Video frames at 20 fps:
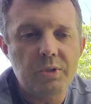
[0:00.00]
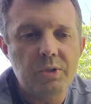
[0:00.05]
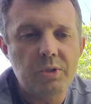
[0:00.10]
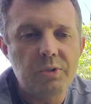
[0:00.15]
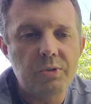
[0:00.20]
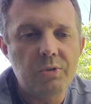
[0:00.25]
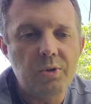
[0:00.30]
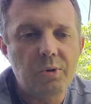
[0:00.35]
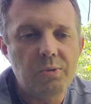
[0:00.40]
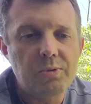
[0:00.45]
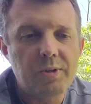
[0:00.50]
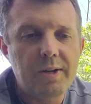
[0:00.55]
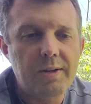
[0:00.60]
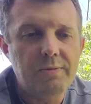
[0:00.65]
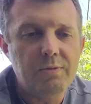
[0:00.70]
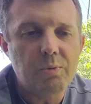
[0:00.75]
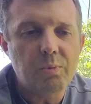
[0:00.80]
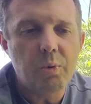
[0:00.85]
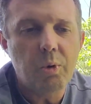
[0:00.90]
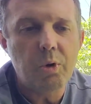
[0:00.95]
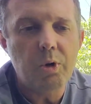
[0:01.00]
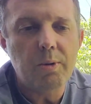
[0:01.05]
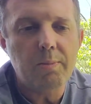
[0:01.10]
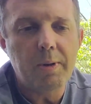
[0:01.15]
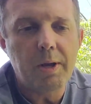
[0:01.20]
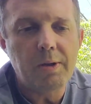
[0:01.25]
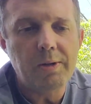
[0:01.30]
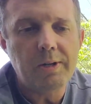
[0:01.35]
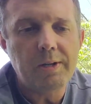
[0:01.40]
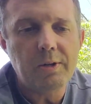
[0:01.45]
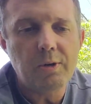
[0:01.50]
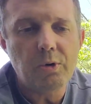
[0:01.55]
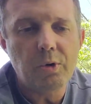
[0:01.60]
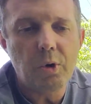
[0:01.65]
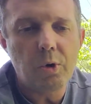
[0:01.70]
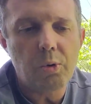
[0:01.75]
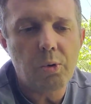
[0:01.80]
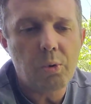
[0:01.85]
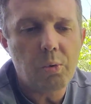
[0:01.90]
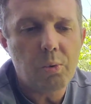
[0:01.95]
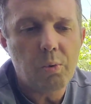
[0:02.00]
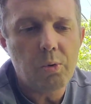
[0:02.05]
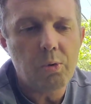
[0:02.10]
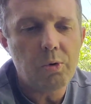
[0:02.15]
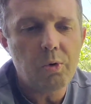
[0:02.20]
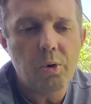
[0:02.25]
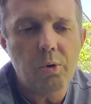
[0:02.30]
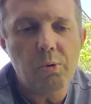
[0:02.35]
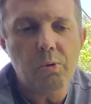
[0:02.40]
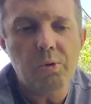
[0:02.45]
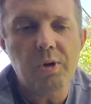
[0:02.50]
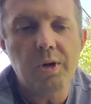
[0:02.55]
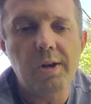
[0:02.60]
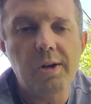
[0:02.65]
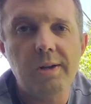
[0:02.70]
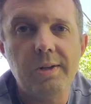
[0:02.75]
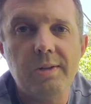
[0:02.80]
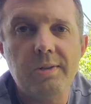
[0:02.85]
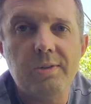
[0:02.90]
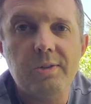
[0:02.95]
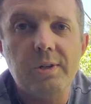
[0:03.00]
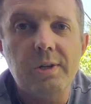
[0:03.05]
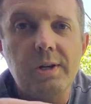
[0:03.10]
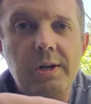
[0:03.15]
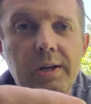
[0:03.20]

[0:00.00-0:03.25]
you don't have to worry about internodal or nodal cuttings.